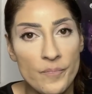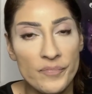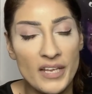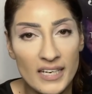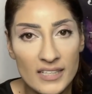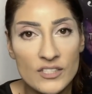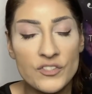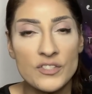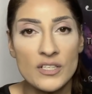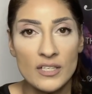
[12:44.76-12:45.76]
It
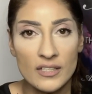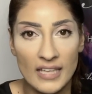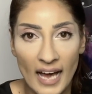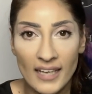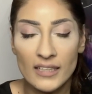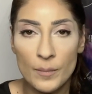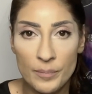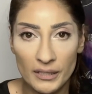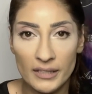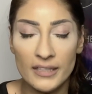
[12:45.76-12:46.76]
is that
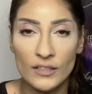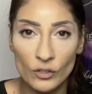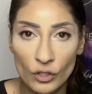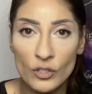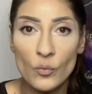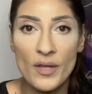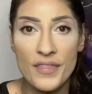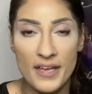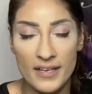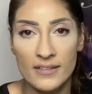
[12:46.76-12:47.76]
ability to look
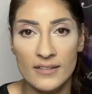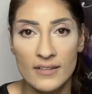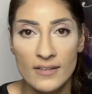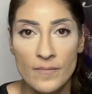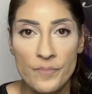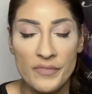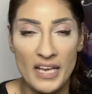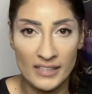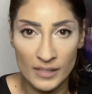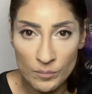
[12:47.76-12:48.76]
within
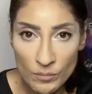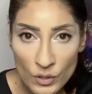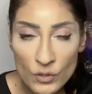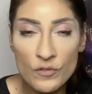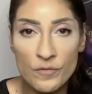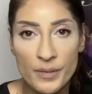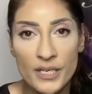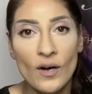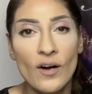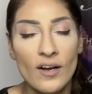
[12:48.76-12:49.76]
and then move
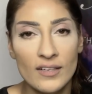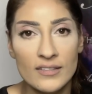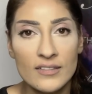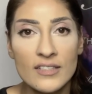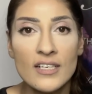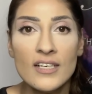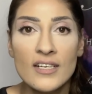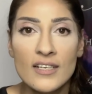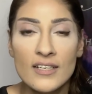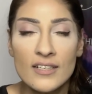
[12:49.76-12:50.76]
beyond,
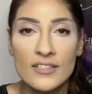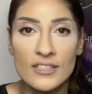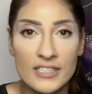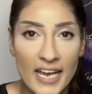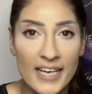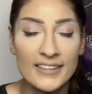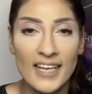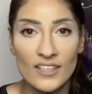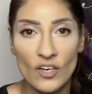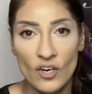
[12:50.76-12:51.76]
to take
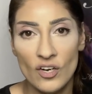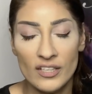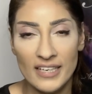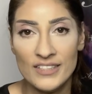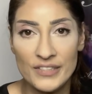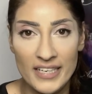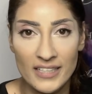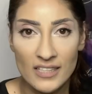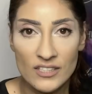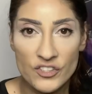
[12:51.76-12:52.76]
that on as
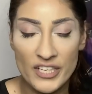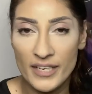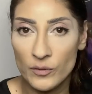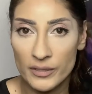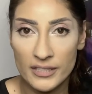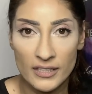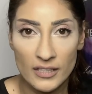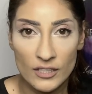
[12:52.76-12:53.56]
a sacred